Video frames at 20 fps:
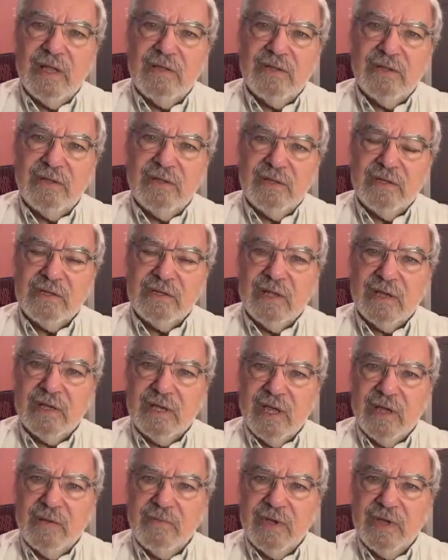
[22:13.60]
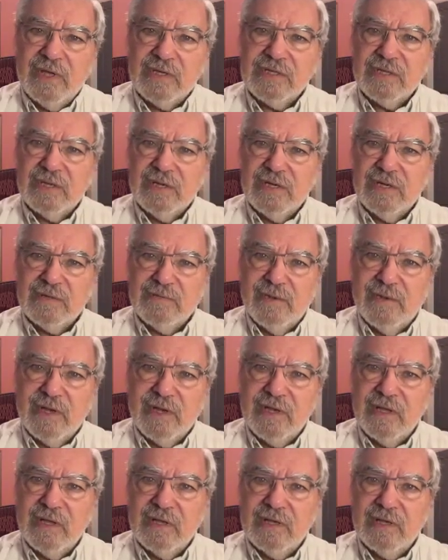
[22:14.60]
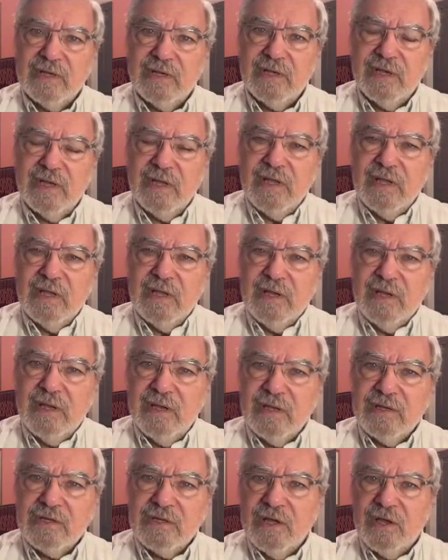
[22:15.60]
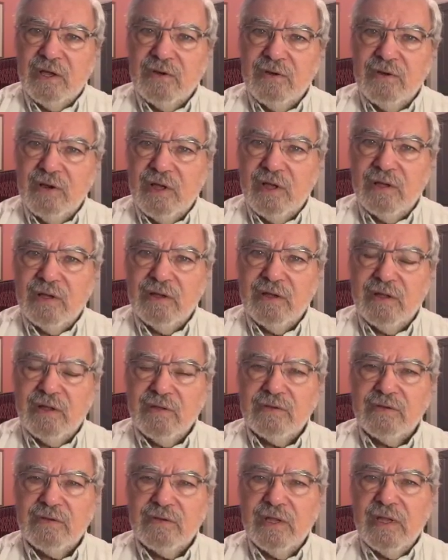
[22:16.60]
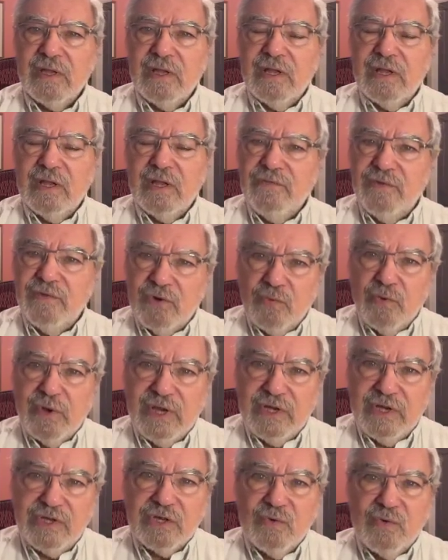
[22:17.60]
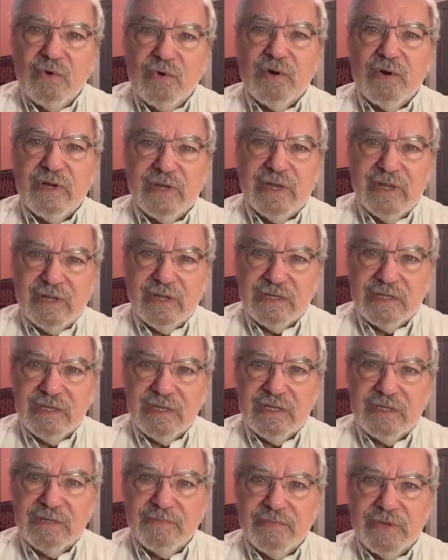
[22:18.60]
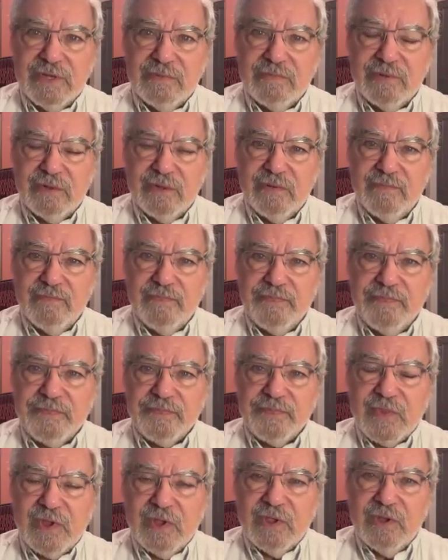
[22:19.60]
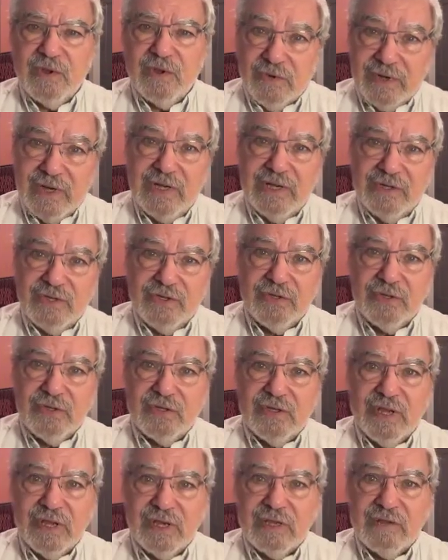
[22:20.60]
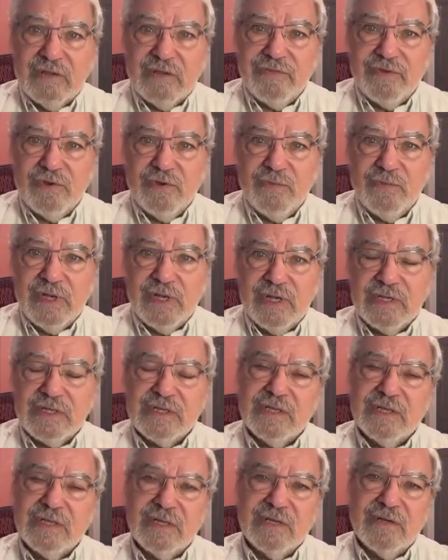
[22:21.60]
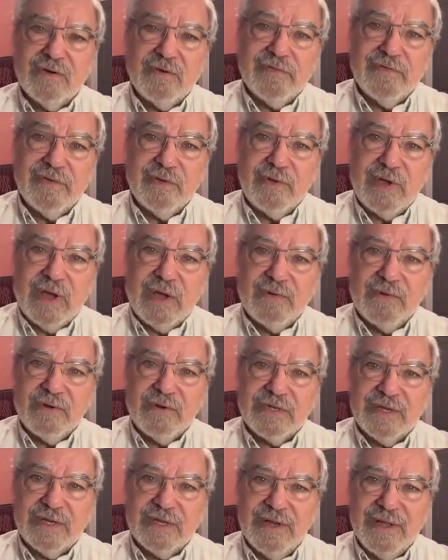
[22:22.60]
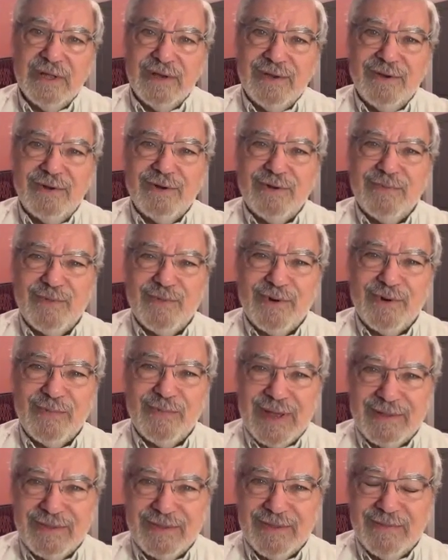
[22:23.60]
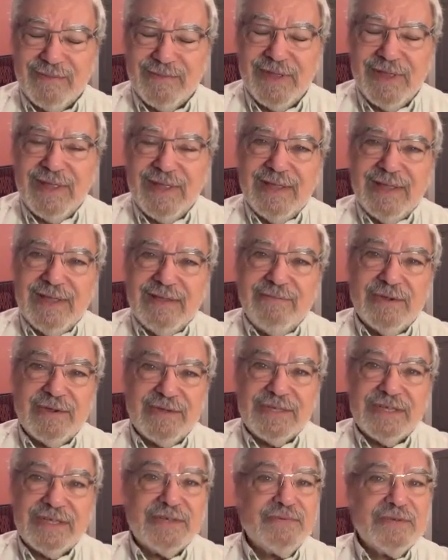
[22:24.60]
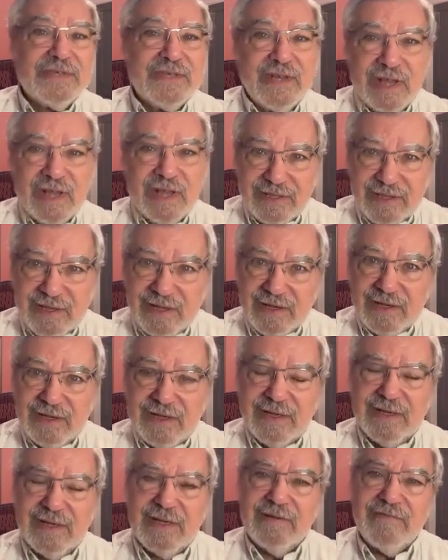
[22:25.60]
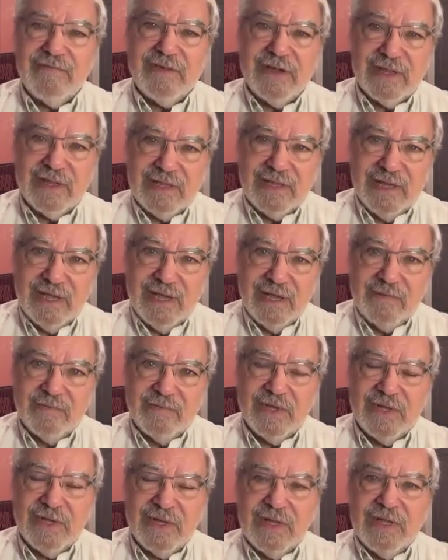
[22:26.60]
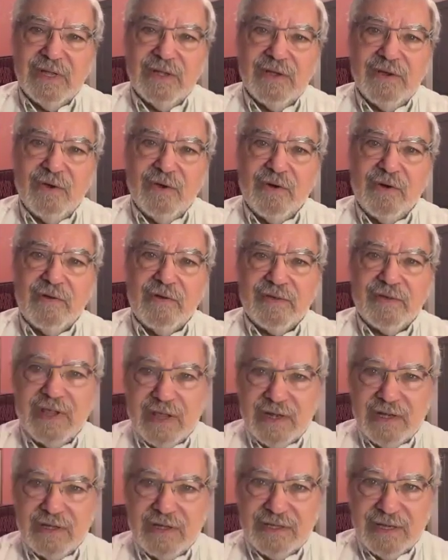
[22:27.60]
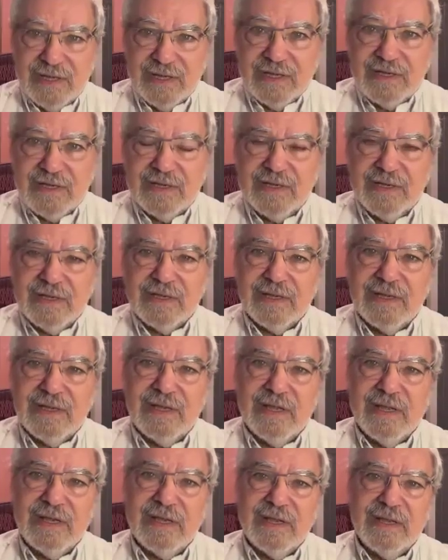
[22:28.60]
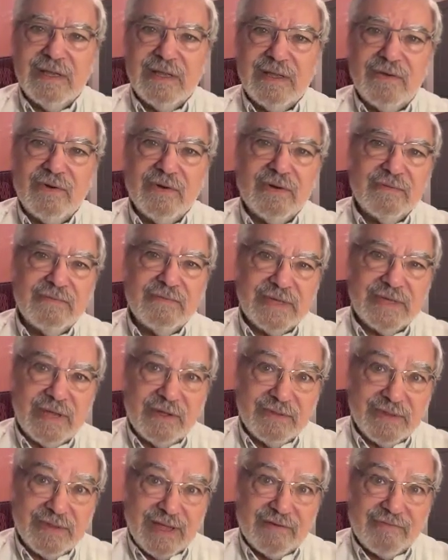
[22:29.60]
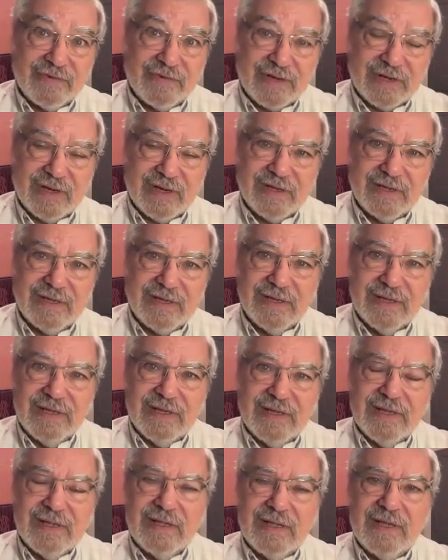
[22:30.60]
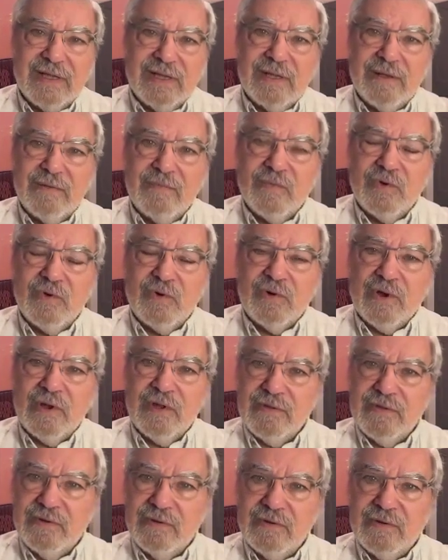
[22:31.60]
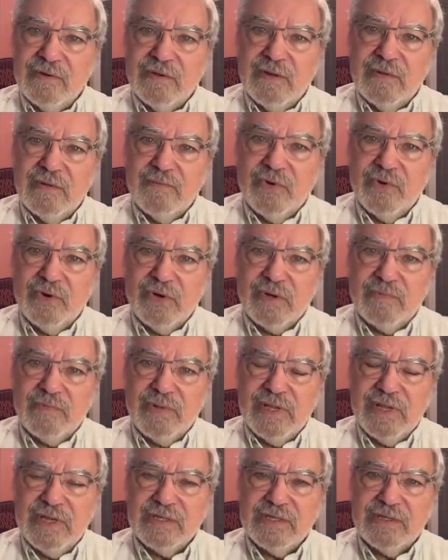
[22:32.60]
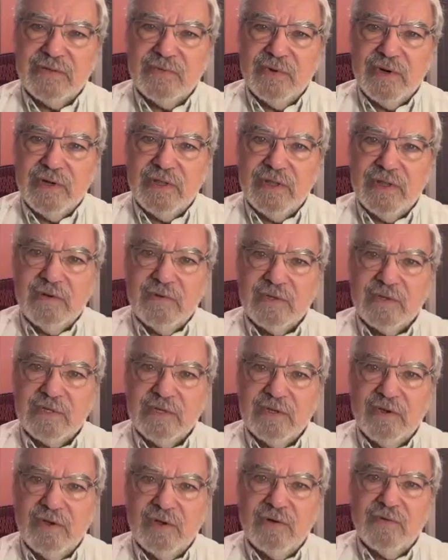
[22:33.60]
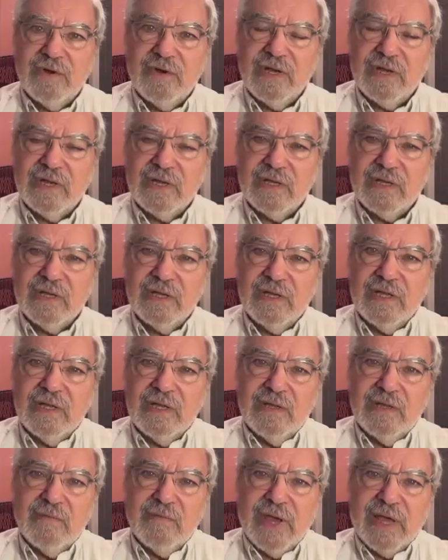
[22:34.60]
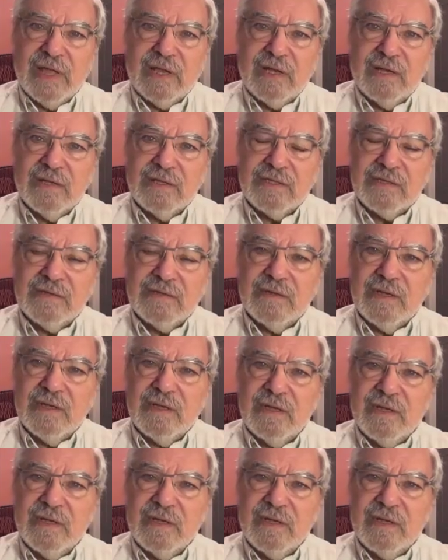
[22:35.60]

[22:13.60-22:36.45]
entities like Hamas and Hezbollah and Ansarullah and others. If you're waging war against these people, you really should take a few minutes or a few hours and learn more about them, because this was not done in Vietnam or Afghanistan or South Africa or other important places where there was long-running battles